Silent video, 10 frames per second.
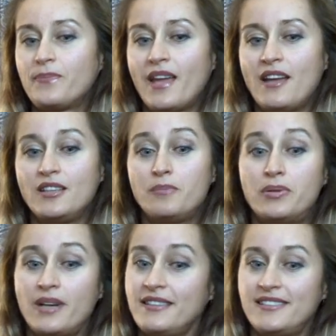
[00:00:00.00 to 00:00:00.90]
and the
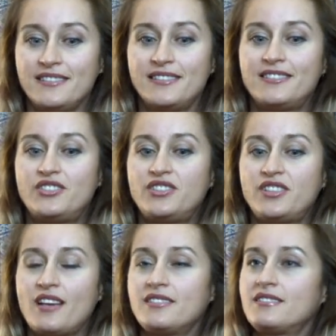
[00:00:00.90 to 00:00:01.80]
presence
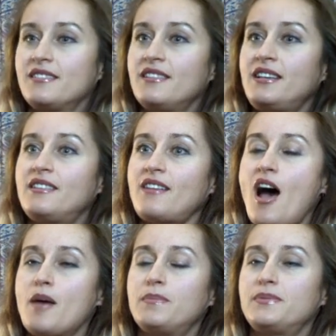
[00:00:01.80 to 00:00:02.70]
just lit
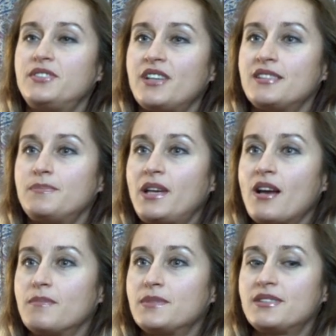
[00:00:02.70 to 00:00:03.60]
up, just
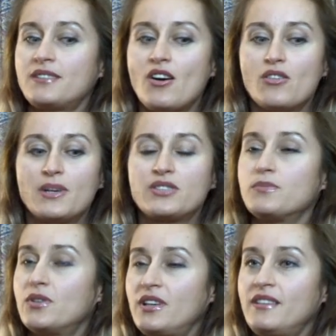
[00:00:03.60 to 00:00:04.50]
become so much
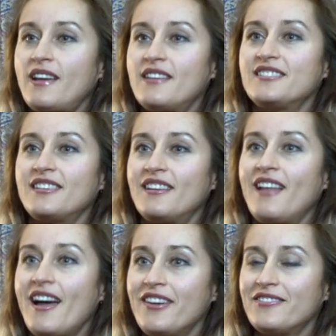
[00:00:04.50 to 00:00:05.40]
more intense and
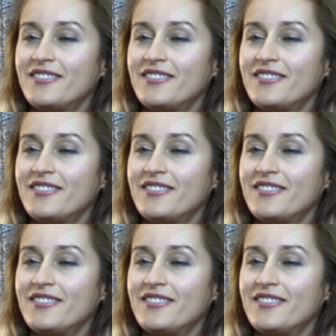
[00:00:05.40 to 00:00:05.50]
alive,